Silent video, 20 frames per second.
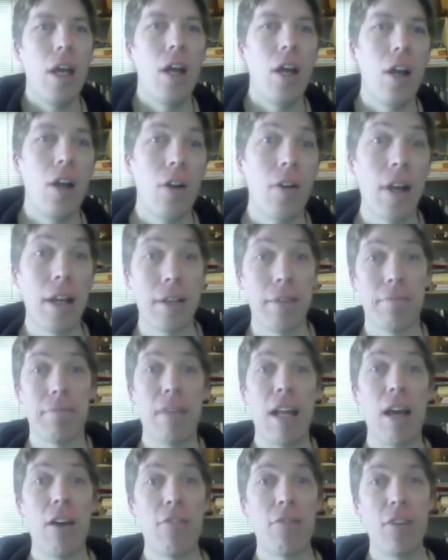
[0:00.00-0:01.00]
Right,
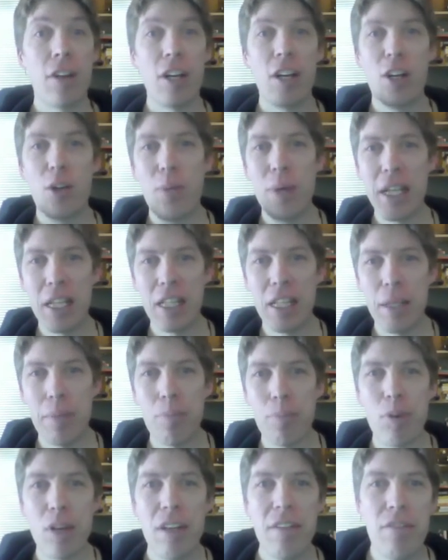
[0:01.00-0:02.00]
now for your weekly
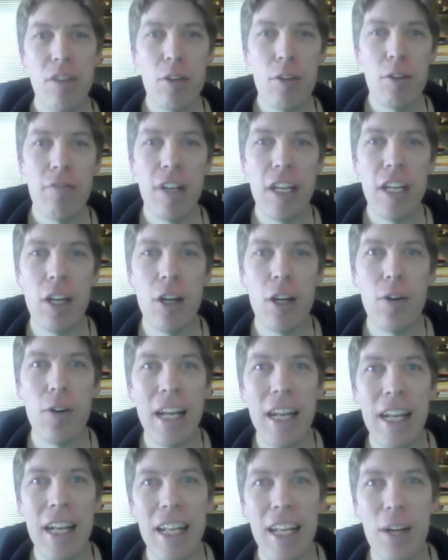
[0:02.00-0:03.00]
preview video
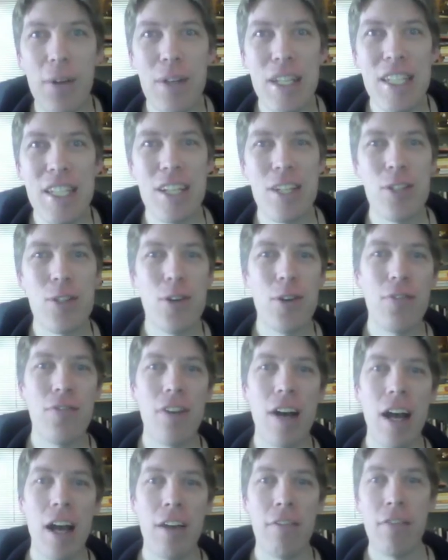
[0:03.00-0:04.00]
in Linguistics
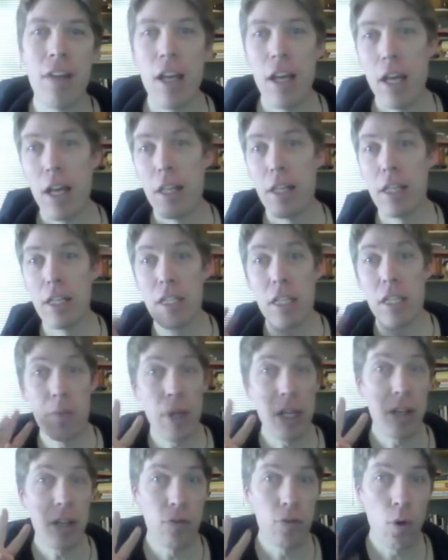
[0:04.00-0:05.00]
205. This is
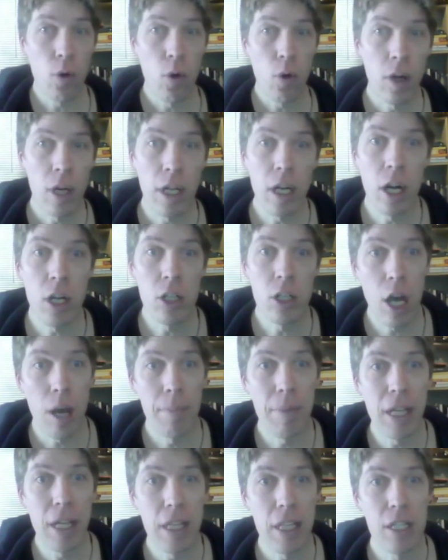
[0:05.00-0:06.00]
week 4, and our
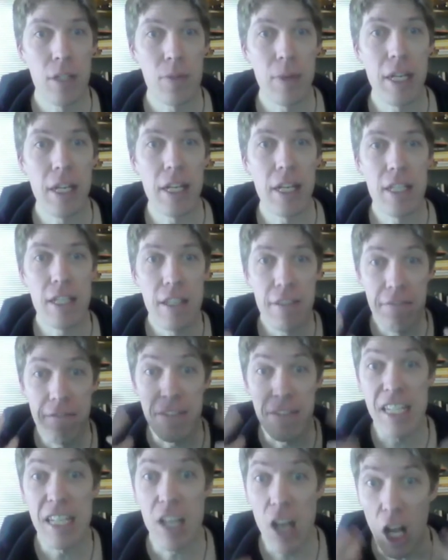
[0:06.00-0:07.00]
topic this week is the
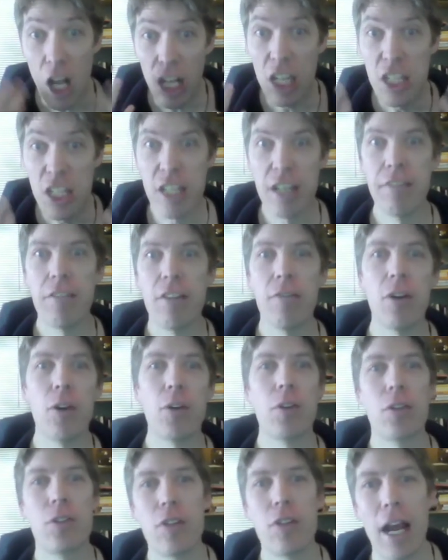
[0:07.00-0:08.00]
physiology of the
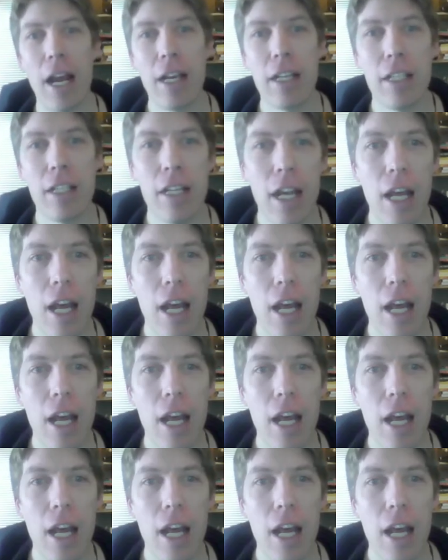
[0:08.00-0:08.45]
vocal tract.